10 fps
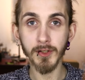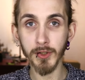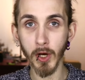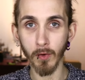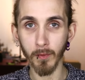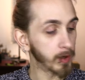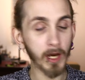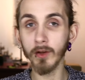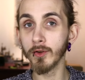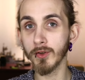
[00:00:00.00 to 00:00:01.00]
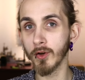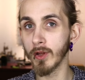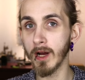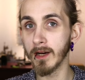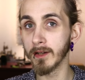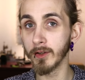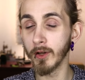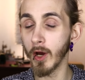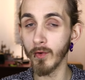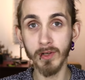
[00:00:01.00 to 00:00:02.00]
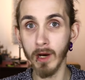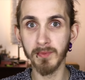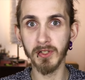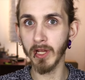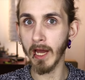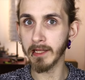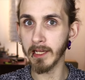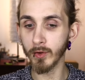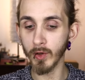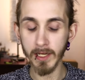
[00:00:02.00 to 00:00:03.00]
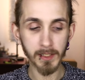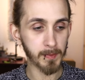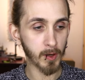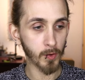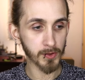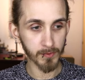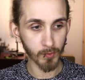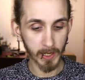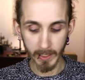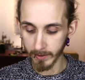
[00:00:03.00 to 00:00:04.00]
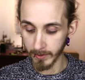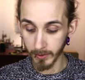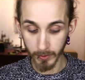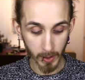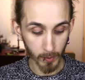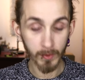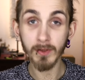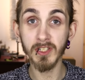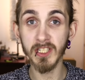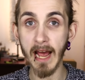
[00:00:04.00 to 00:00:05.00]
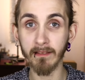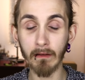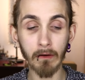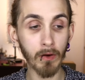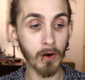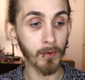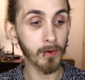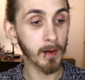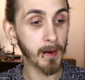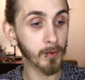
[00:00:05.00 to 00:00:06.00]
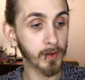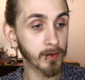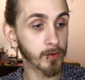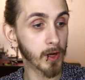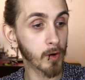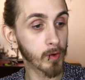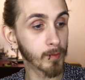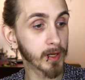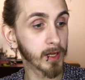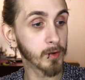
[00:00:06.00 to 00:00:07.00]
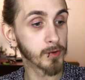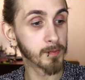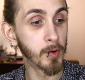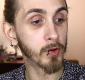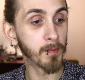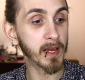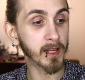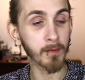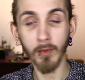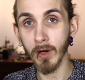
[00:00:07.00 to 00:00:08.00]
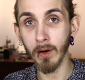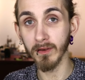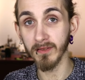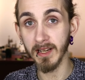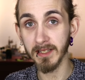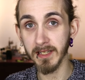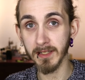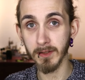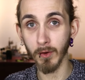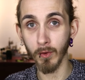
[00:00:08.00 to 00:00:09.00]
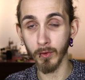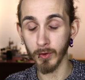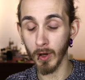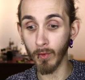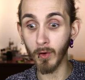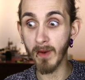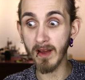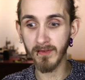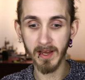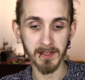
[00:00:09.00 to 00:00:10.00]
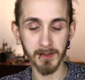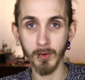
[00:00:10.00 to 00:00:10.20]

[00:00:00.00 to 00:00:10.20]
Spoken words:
So we are just gonna, you know, jump straight into this, because why, you know, chatter all on about it, you know, when we can just put makeup on our faces, or you know, on my face.